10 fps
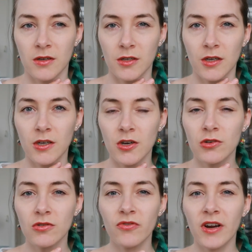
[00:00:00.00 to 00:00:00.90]
you
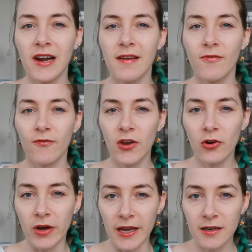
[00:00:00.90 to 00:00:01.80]
don't really
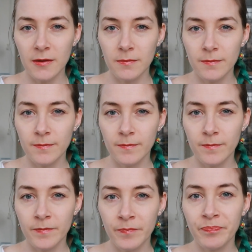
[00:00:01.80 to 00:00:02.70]
feel it,
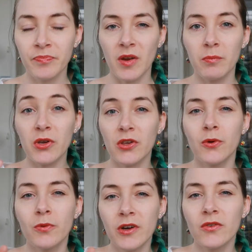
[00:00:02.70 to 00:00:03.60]
but you
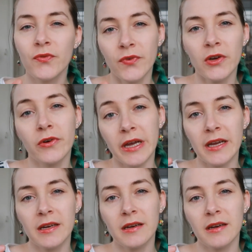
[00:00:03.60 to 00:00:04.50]
will feel
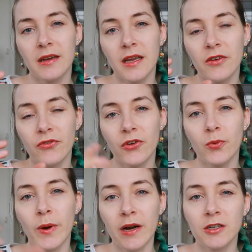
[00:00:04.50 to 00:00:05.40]
it if you
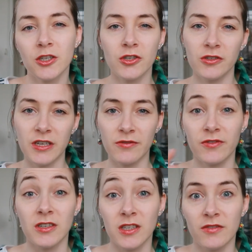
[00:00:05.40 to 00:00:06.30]
wear two
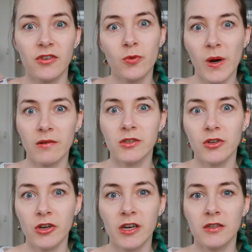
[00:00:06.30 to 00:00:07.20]
different. If you wear a
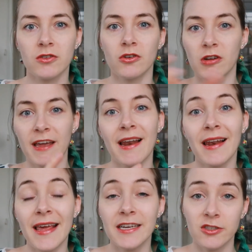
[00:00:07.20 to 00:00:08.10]
stockinette sock and a
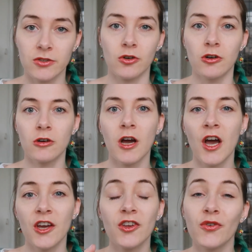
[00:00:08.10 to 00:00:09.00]
lace sock,
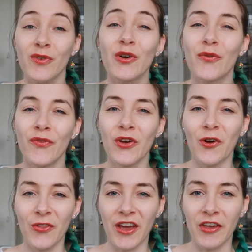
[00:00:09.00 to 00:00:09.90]
you will
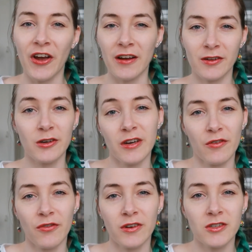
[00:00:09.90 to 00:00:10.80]
feel that you have two
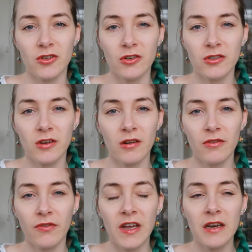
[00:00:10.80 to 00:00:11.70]
different socks on your
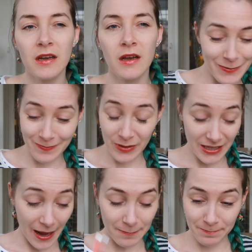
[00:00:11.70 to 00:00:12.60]
feet. But yeah,